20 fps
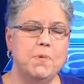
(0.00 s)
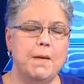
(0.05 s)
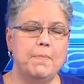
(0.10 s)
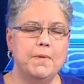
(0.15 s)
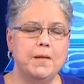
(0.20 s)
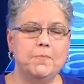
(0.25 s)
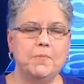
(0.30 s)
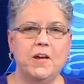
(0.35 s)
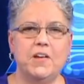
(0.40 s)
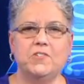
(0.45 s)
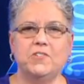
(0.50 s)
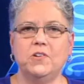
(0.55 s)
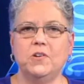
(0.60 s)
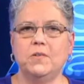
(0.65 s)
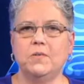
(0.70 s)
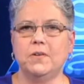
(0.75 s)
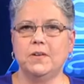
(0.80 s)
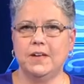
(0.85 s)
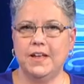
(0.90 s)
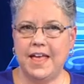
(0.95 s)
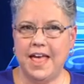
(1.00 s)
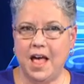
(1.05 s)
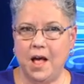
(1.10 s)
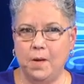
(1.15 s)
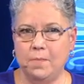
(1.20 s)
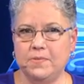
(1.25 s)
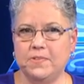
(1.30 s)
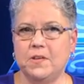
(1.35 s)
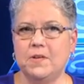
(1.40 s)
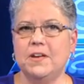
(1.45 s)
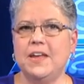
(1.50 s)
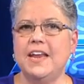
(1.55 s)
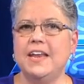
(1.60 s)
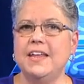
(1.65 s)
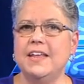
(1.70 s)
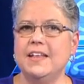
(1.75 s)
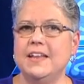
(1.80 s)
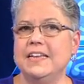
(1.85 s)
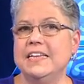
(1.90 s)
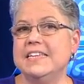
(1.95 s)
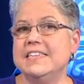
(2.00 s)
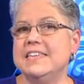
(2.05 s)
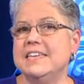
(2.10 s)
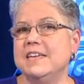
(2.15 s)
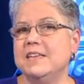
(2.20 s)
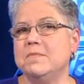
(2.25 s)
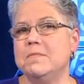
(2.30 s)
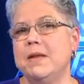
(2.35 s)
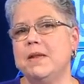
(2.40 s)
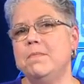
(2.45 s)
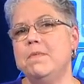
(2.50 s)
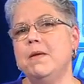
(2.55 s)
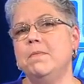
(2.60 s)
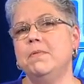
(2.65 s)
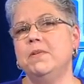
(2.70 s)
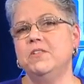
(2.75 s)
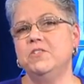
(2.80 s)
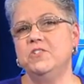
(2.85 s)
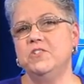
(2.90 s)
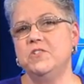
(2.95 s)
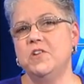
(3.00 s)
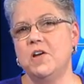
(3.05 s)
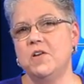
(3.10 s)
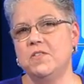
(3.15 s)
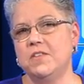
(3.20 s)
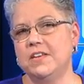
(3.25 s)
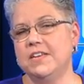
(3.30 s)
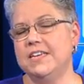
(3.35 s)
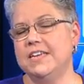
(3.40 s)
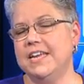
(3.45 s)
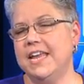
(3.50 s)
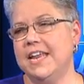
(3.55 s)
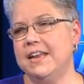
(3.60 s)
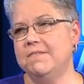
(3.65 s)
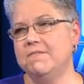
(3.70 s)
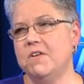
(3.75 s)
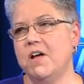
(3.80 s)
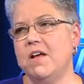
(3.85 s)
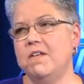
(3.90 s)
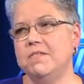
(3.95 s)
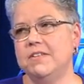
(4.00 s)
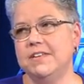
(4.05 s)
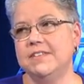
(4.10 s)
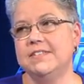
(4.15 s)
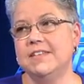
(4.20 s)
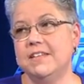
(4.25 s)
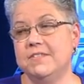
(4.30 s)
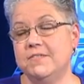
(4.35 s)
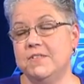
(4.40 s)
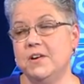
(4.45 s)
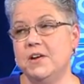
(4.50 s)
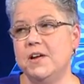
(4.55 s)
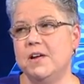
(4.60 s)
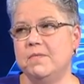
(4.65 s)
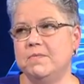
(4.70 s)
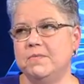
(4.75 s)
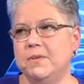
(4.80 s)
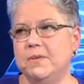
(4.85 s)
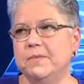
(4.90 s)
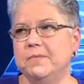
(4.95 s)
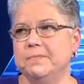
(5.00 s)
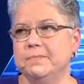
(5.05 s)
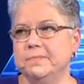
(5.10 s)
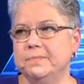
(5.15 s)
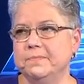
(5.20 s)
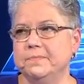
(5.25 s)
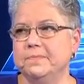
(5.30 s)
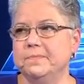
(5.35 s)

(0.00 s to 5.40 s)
public pressure helps. So getting enlisting as many people as you know that, to get involved is, is very helpful.